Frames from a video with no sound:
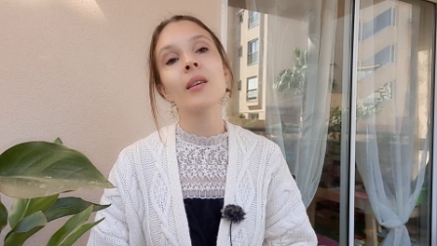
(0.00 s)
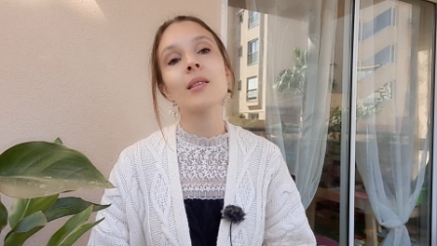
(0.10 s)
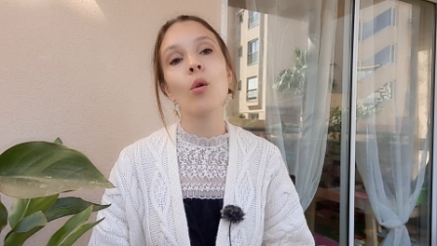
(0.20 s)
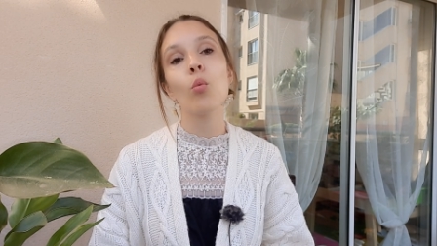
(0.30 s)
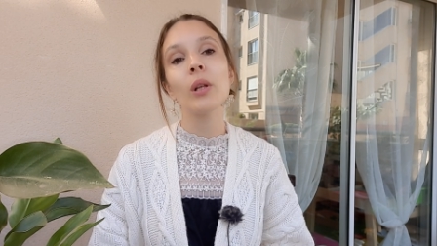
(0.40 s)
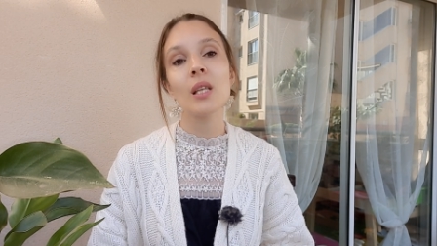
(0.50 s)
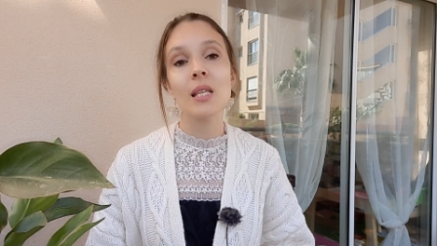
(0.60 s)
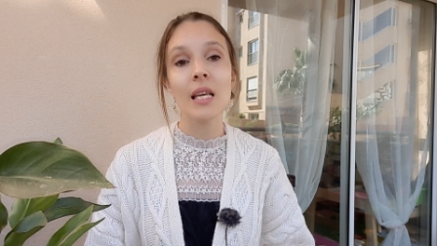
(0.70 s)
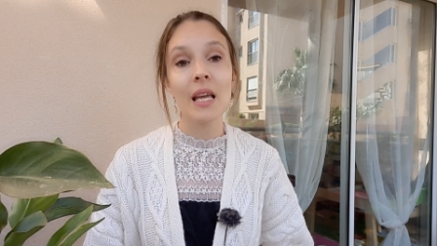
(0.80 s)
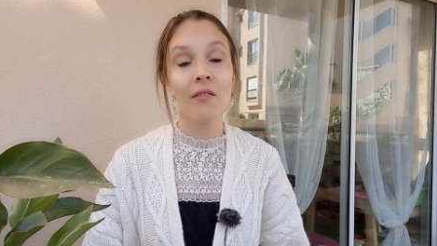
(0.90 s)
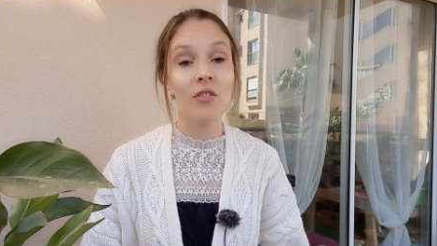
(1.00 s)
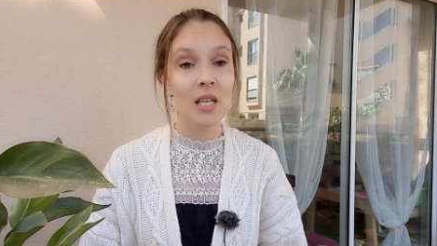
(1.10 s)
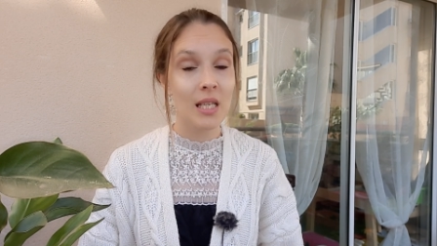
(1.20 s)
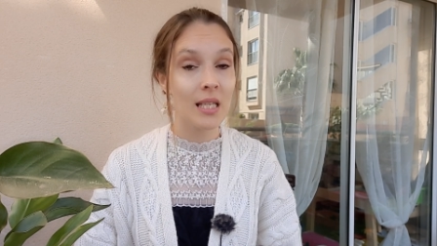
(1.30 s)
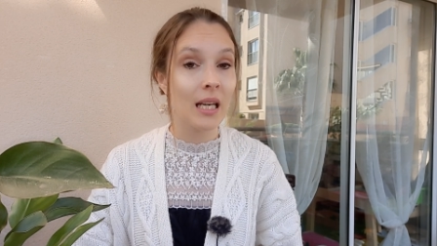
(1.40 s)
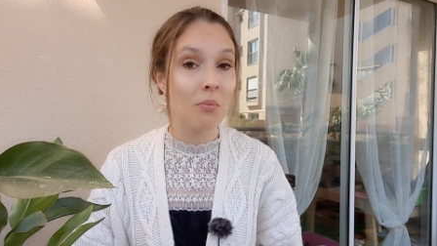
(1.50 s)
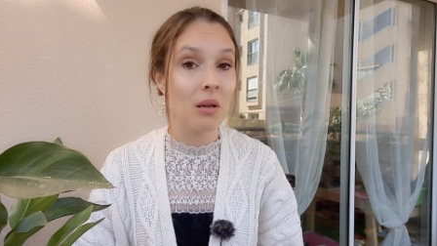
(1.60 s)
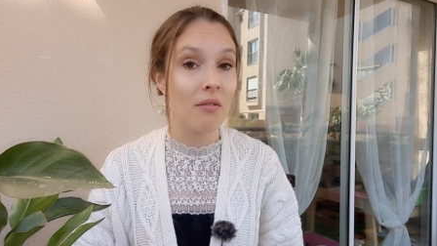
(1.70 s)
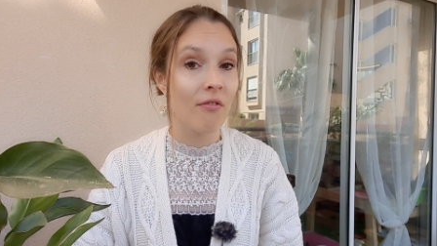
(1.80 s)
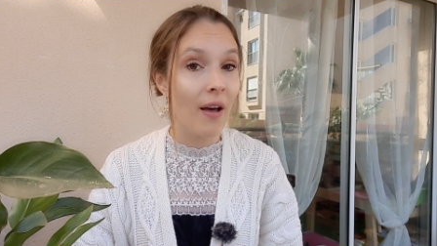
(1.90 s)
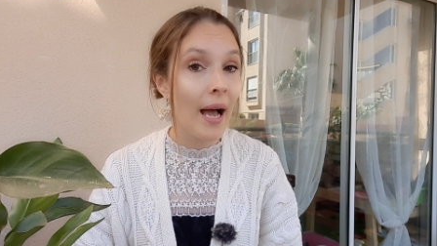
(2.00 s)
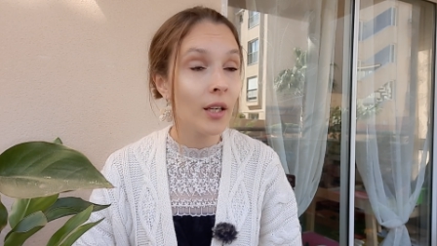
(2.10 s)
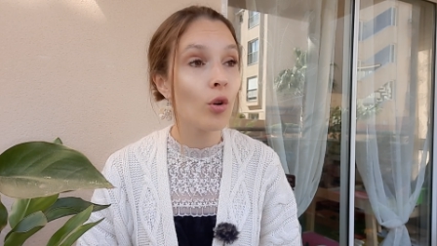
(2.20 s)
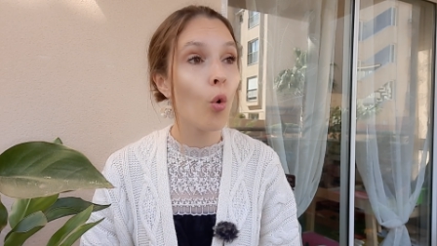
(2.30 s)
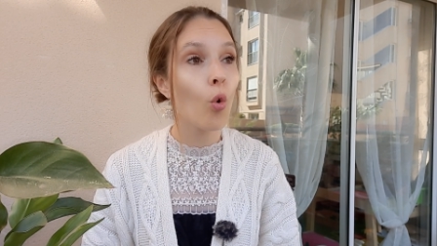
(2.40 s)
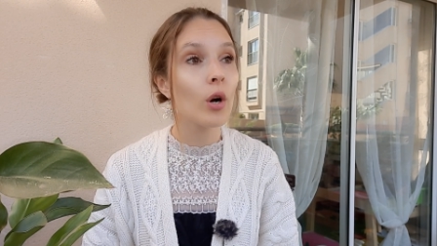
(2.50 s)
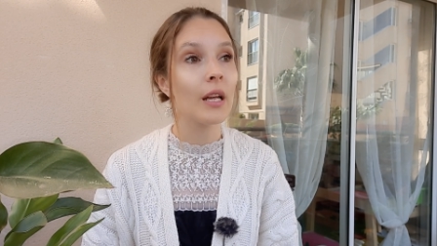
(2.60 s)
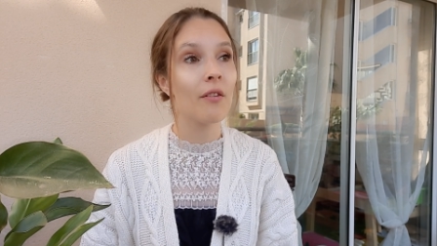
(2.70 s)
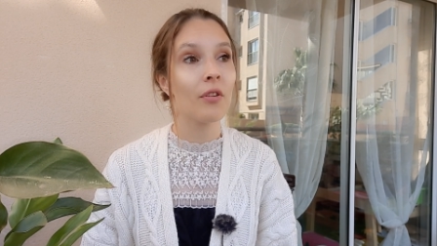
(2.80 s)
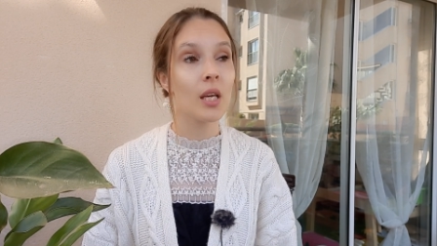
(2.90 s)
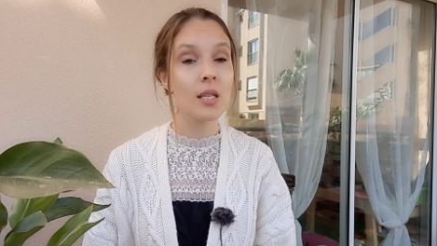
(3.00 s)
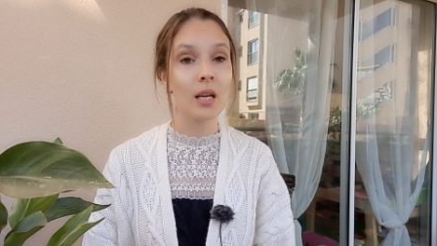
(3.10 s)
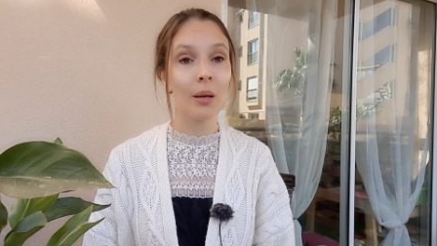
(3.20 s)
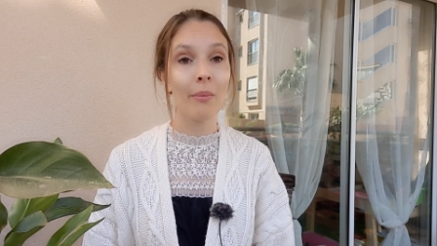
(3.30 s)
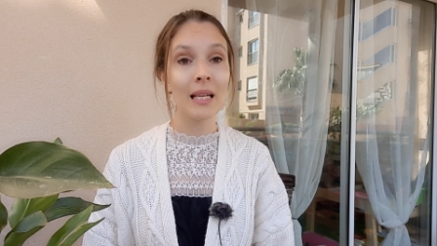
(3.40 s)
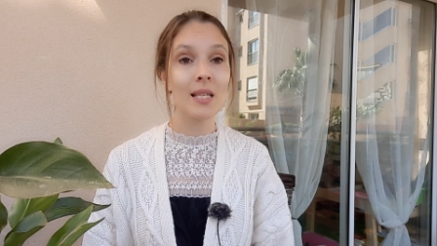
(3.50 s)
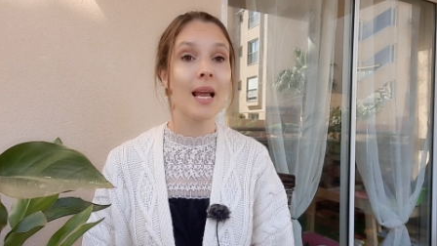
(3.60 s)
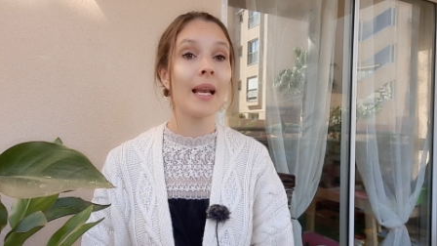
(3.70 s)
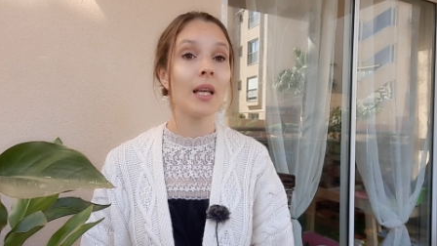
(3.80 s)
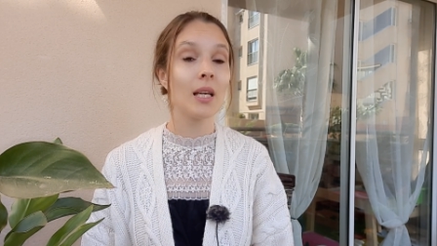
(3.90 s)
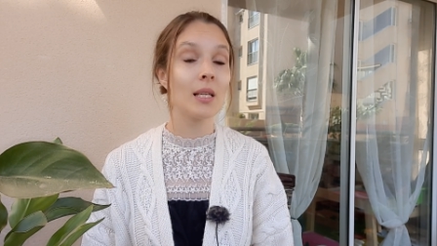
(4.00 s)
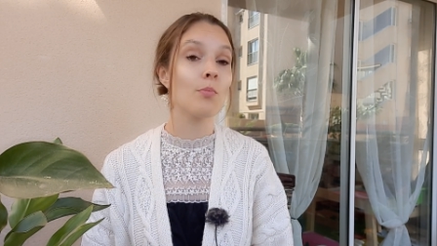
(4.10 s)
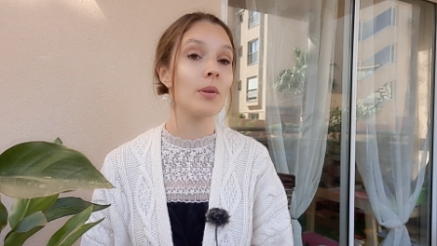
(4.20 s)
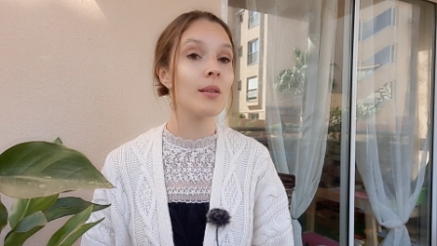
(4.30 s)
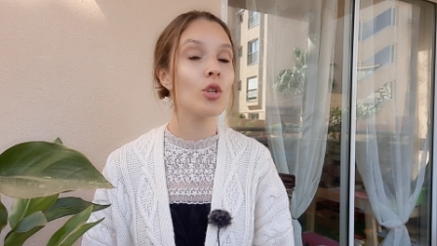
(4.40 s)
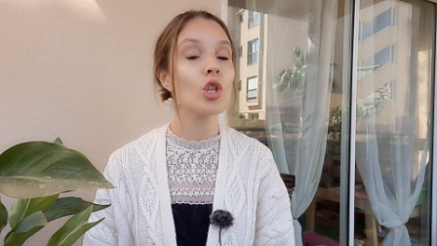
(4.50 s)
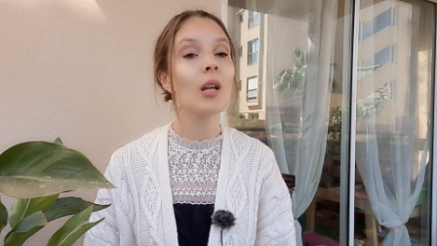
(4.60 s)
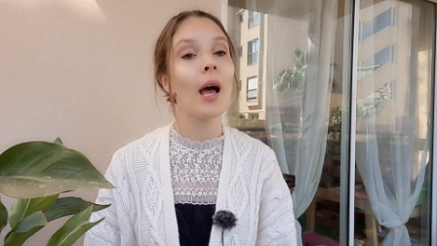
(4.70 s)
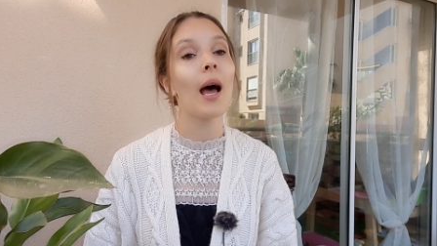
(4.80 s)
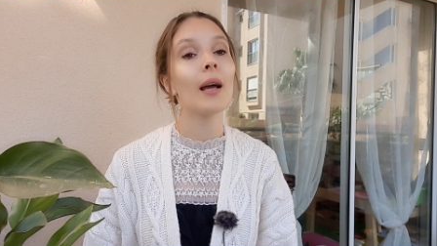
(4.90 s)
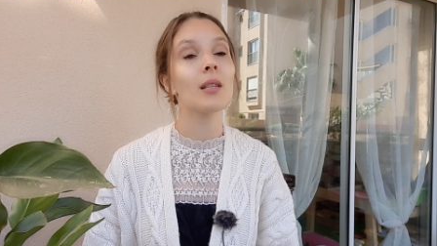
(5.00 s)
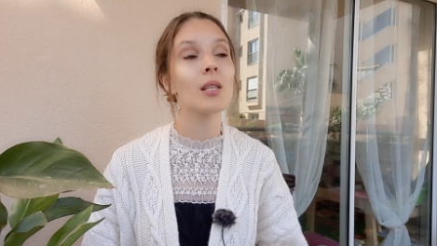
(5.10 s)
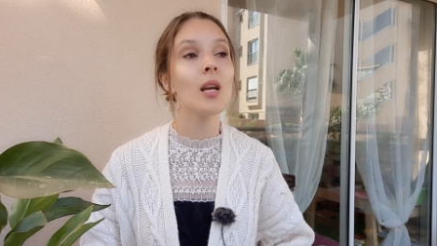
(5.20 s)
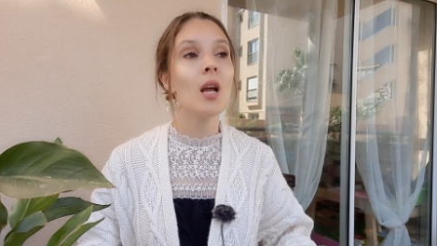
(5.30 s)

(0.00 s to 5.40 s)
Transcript: So we'll see if this is going to be the fact or if he's going to maintain his position and